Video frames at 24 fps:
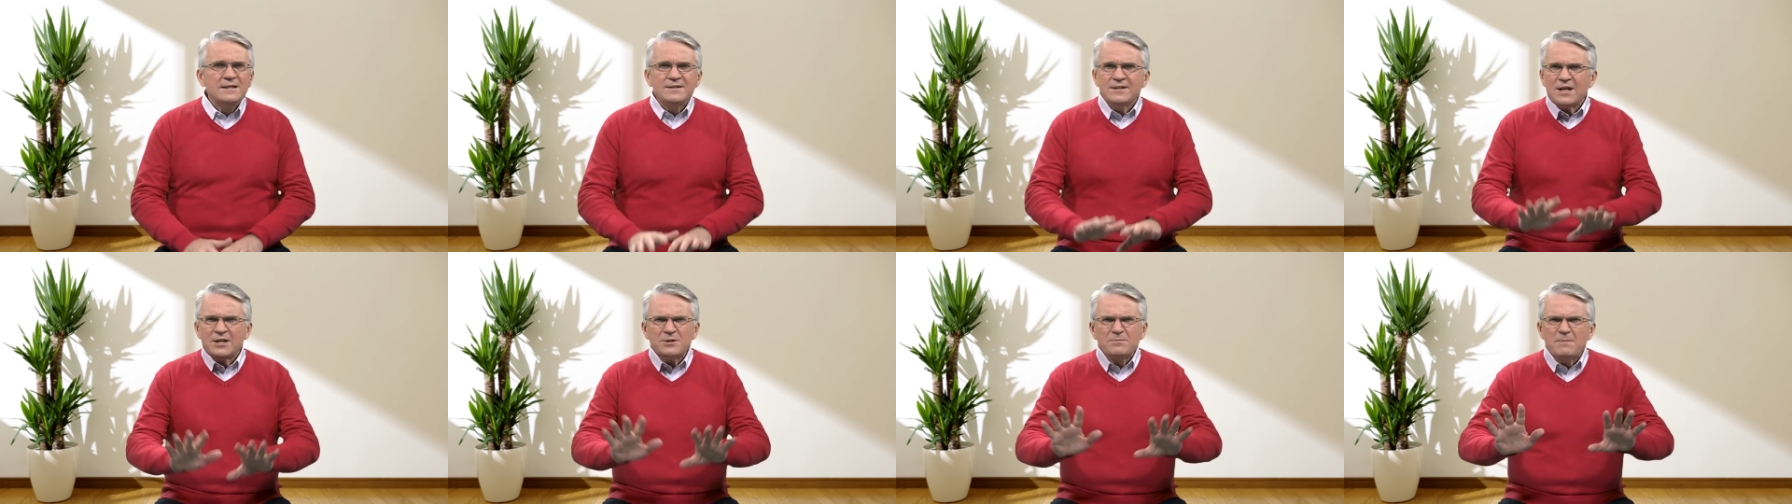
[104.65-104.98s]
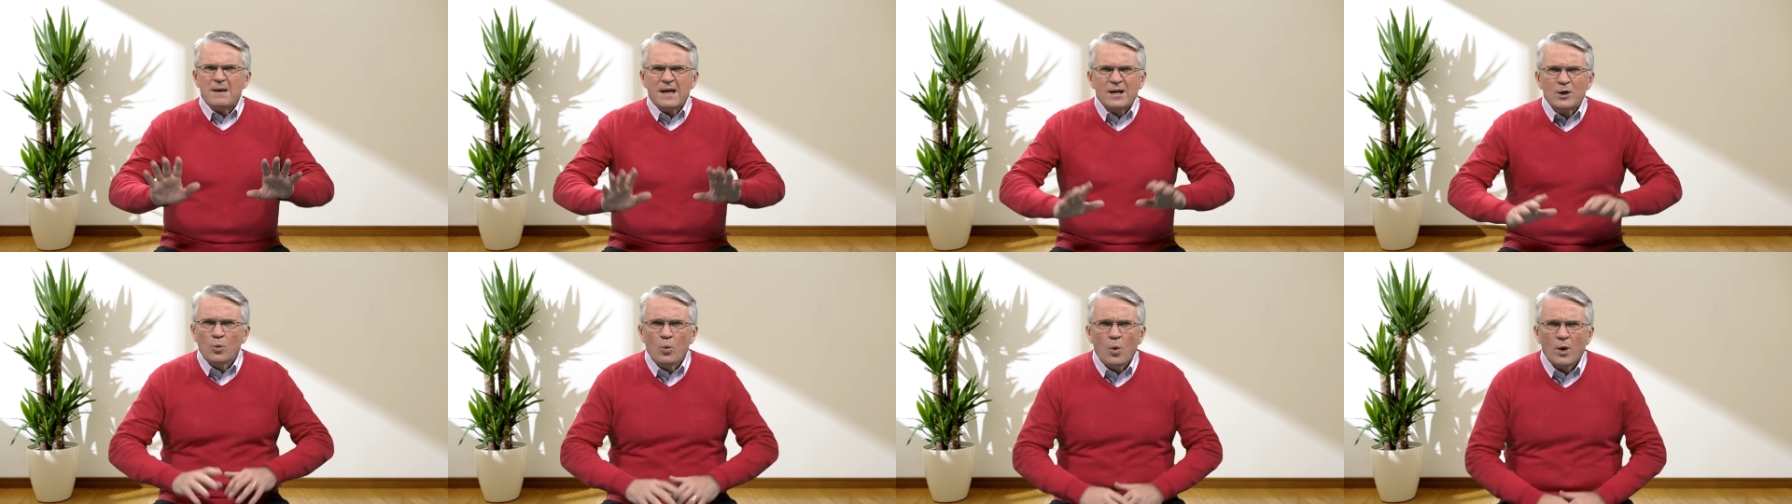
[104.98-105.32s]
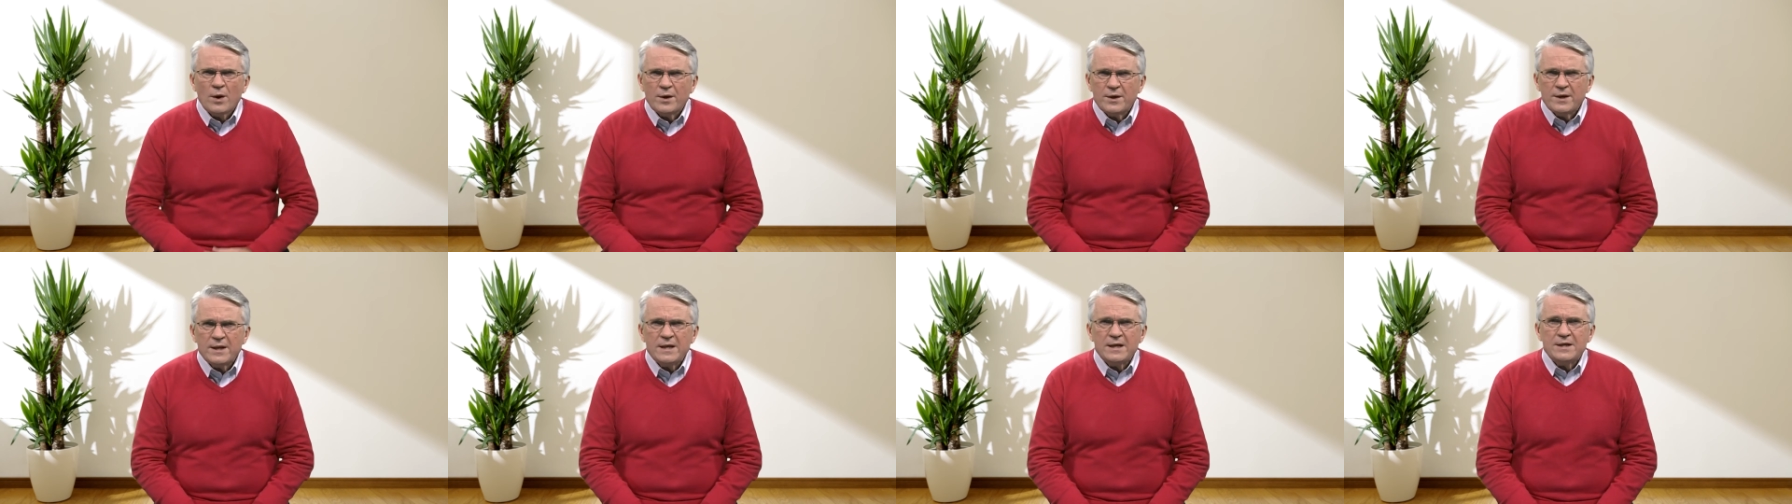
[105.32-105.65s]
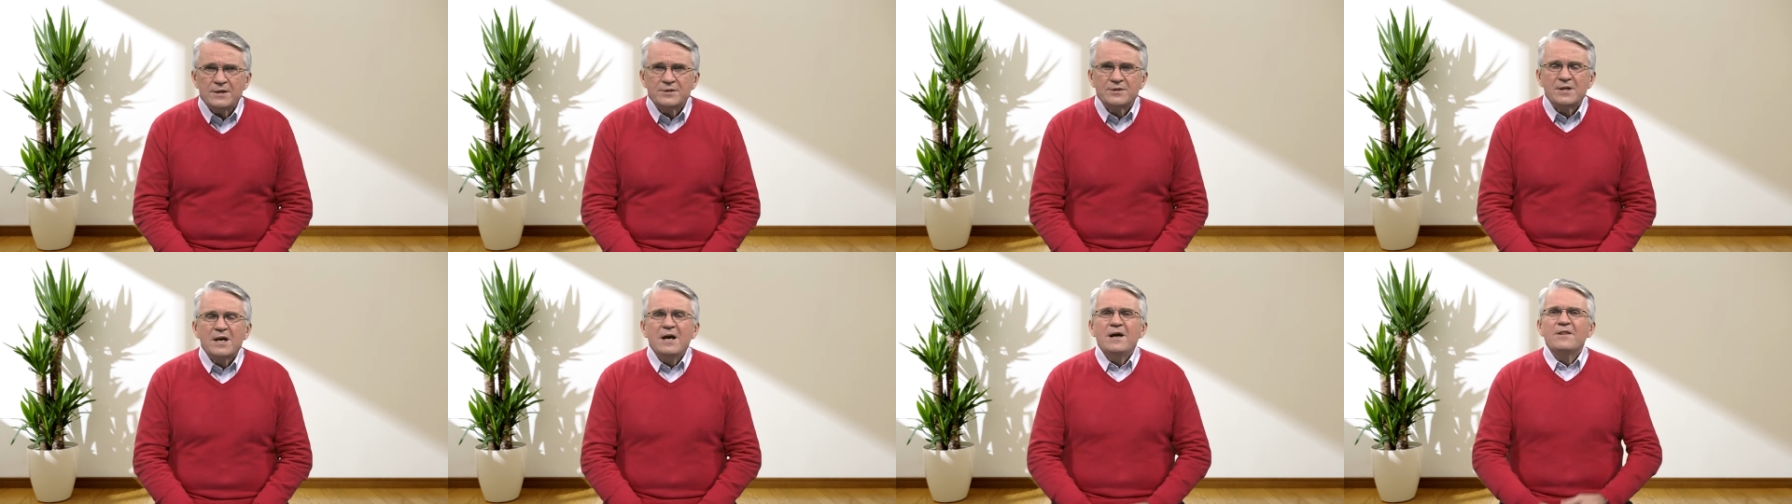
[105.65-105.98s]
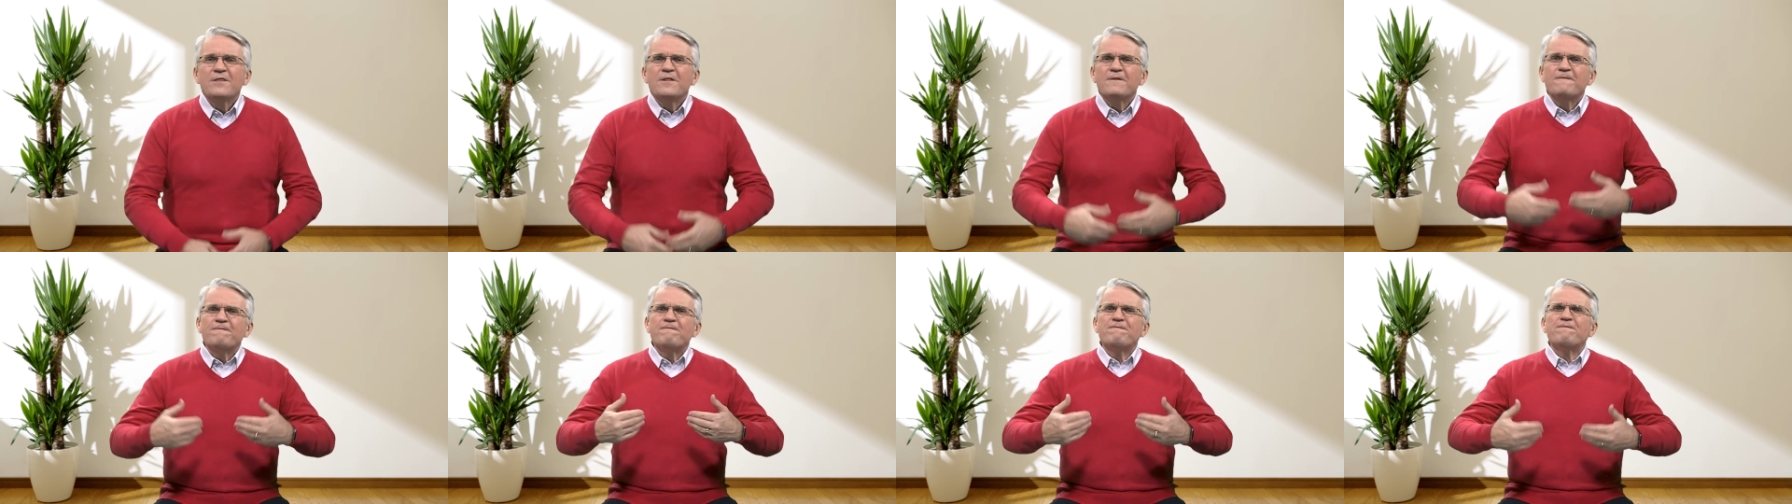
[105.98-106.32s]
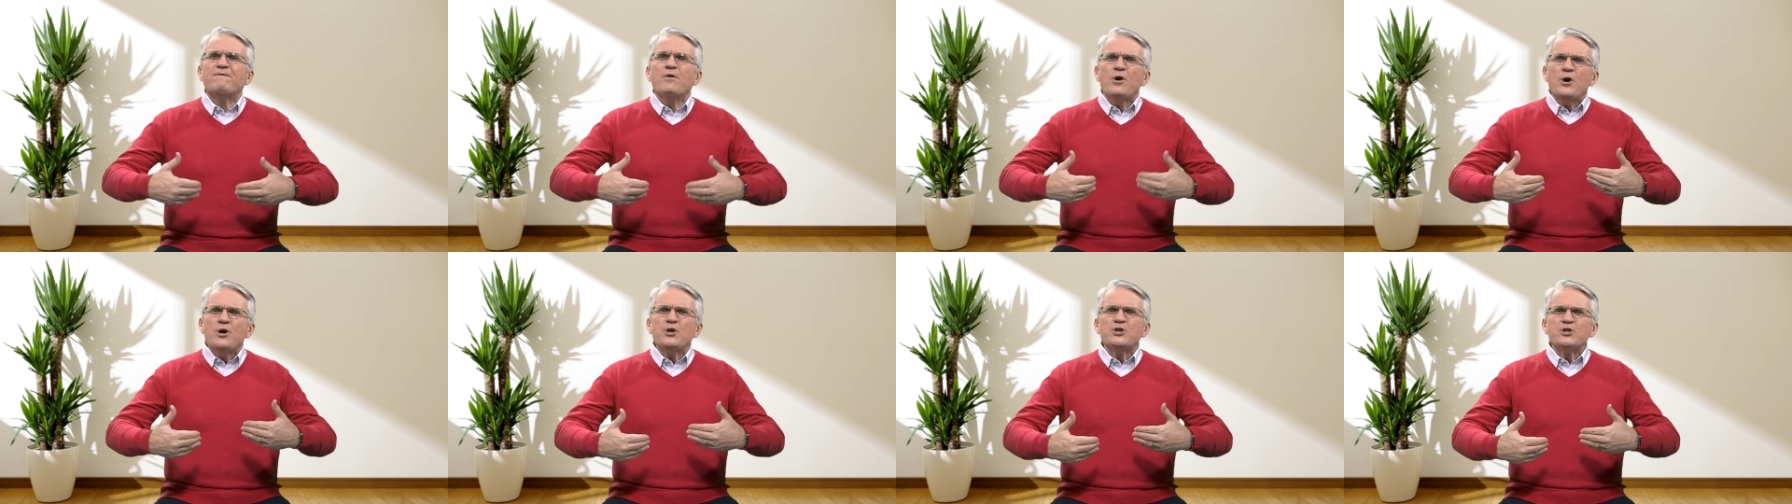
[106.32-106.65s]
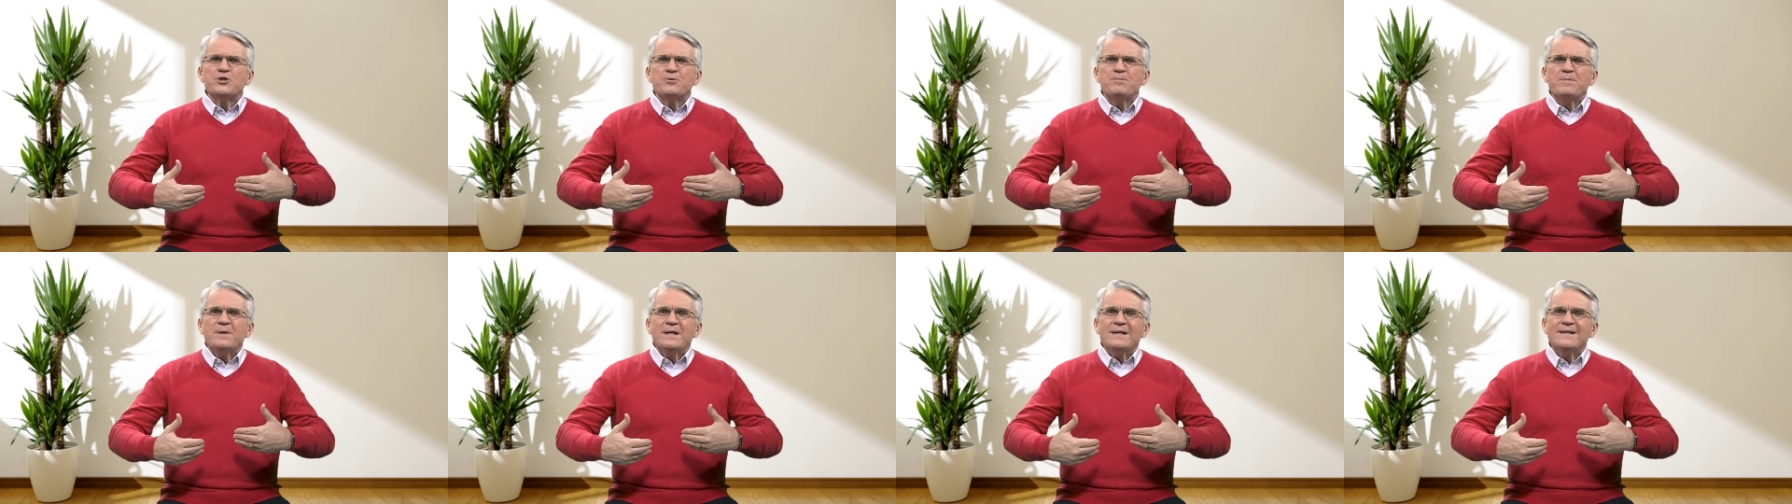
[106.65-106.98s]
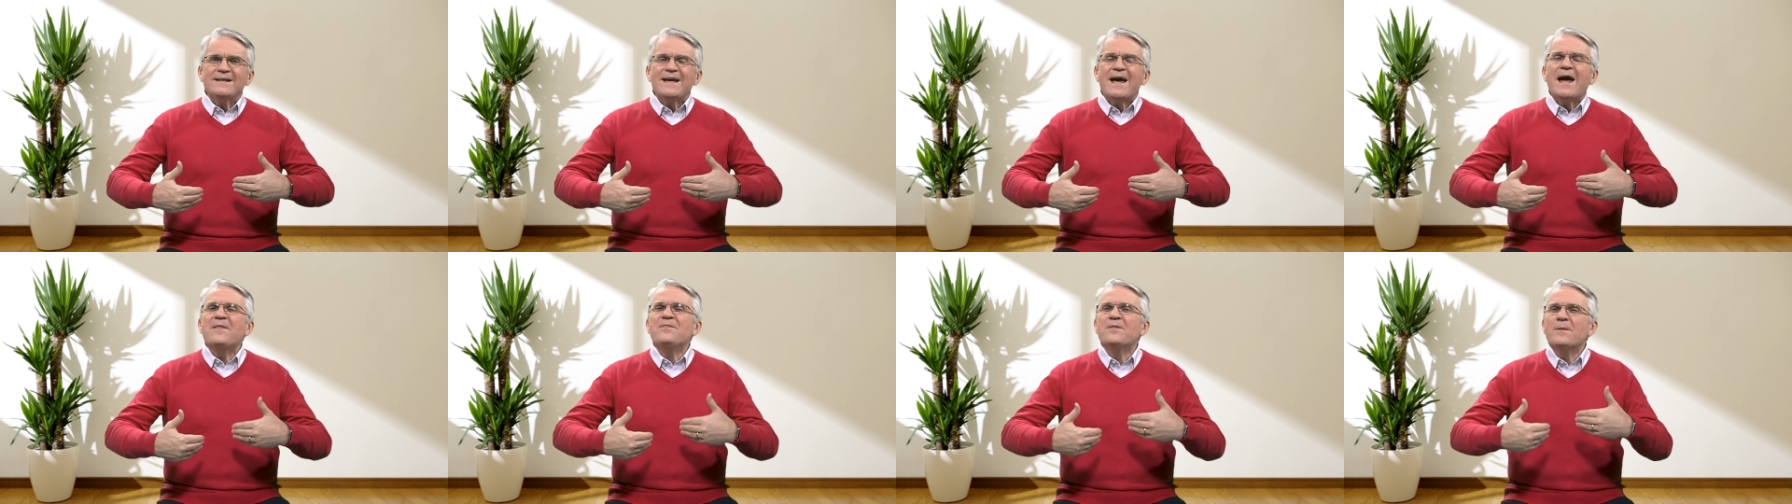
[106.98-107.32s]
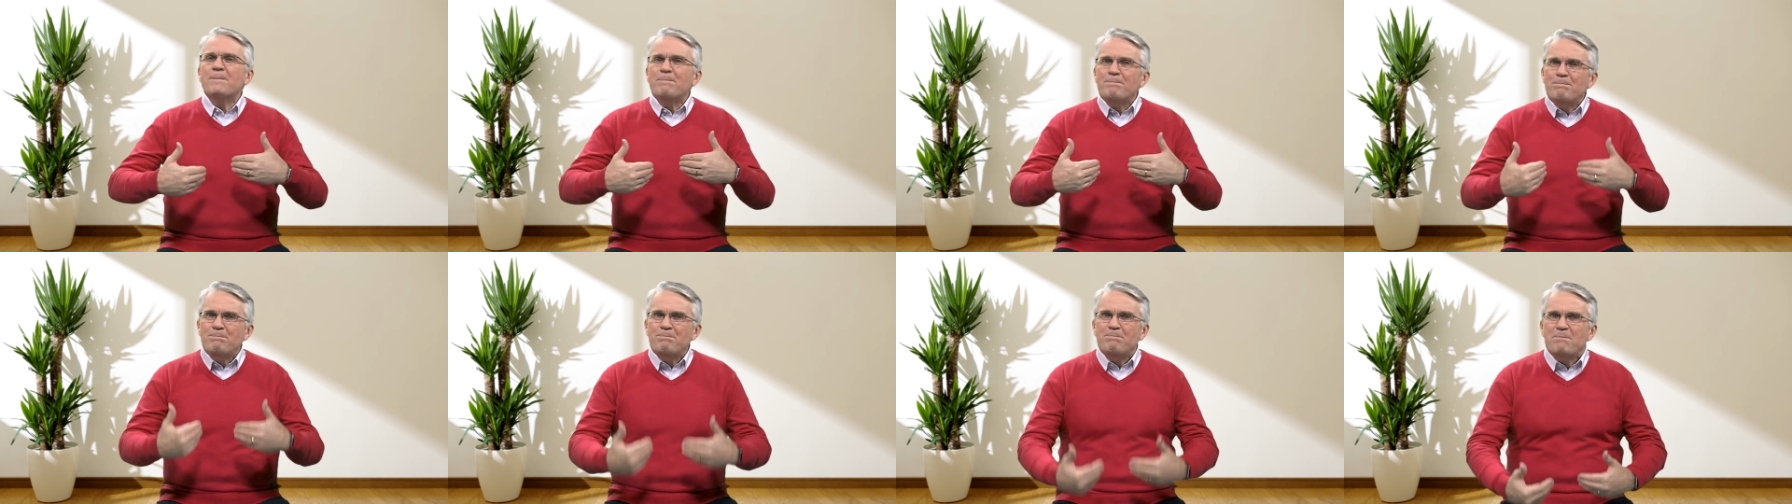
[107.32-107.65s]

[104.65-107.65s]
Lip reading: doesn't matter what it is, the first bit and the